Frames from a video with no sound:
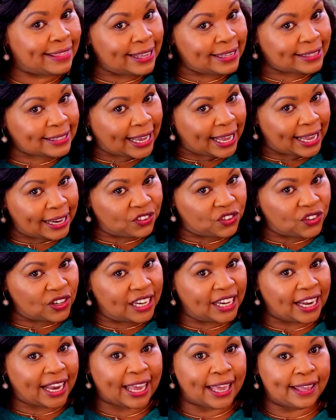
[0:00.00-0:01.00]
this country,
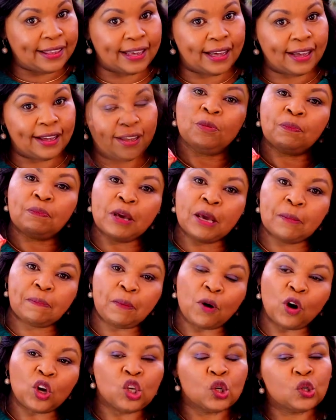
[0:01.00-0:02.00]
in Kenya,
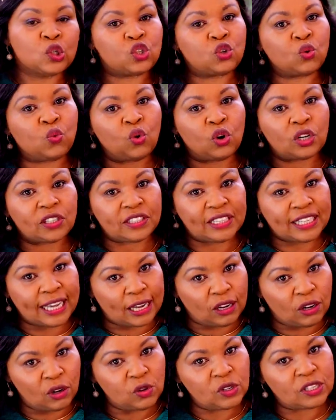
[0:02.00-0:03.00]
people used to wash their
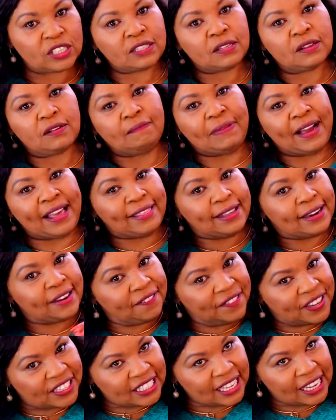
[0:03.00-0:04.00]
clothes by the
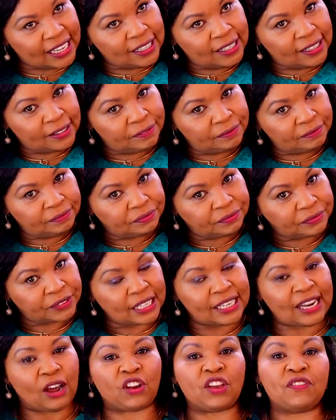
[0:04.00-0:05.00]
riverside.
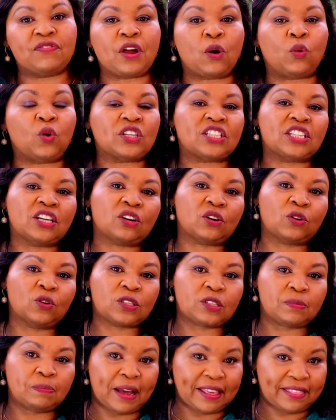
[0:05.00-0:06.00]
Now, if you're washing
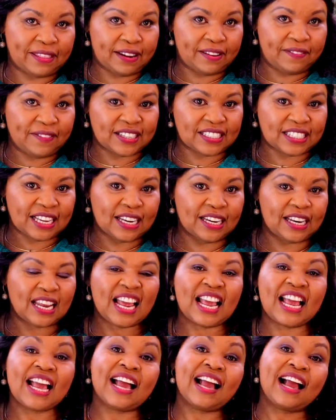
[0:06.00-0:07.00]
clothes by the riverside,
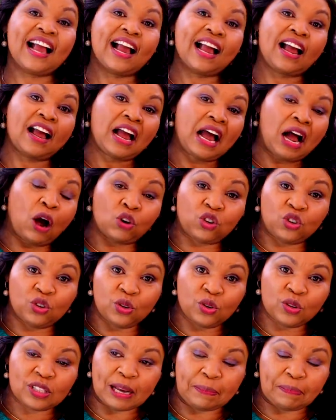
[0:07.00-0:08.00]
how do you
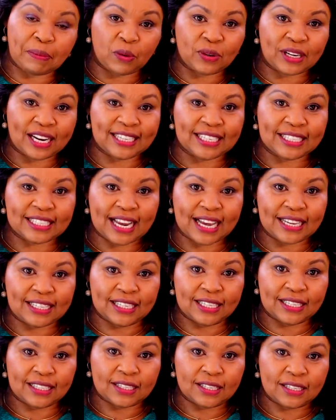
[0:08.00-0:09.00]
use a powder
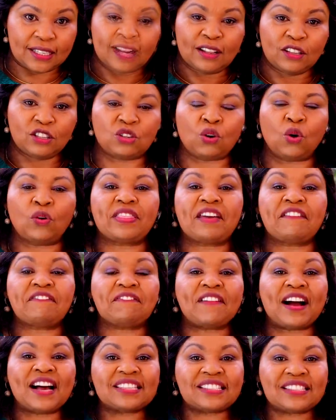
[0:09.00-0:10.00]
detergent? So the
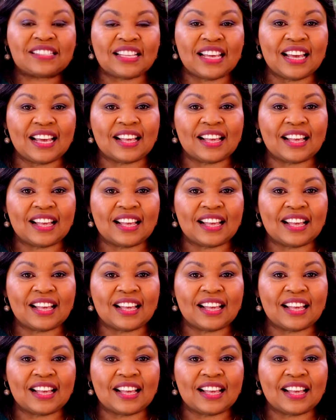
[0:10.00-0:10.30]
first